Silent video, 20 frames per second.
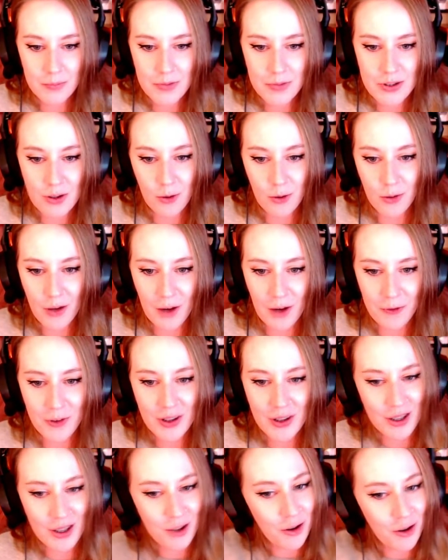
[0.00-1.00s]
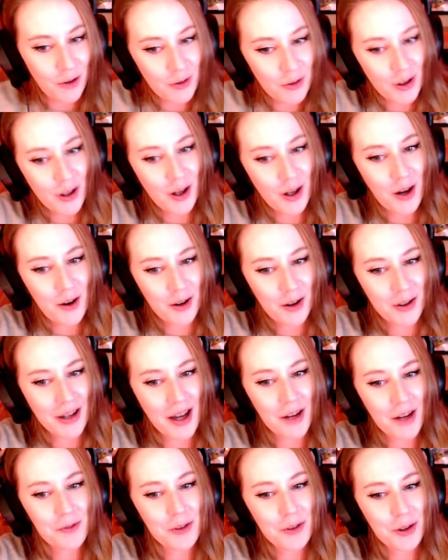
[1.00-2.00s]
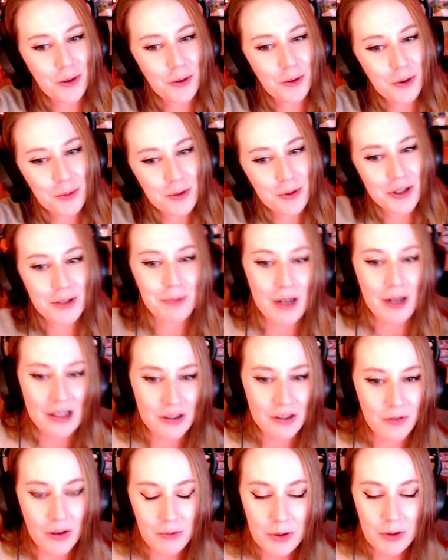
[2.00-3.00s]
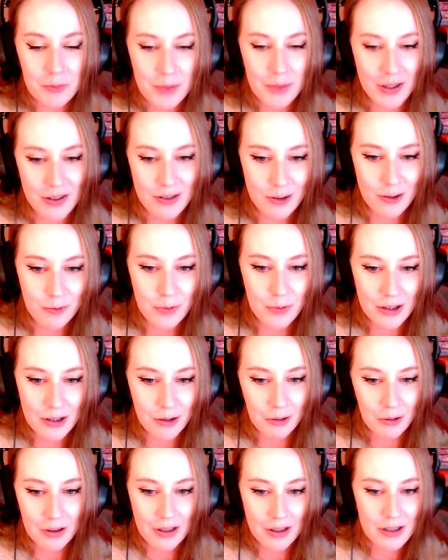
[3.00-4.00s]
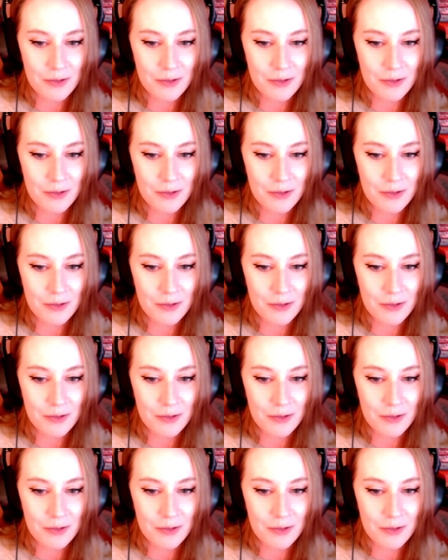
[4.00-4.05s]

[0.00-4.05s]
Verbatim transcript: So I feel like you have a, a kind of a cool perspective of it because you've been doing this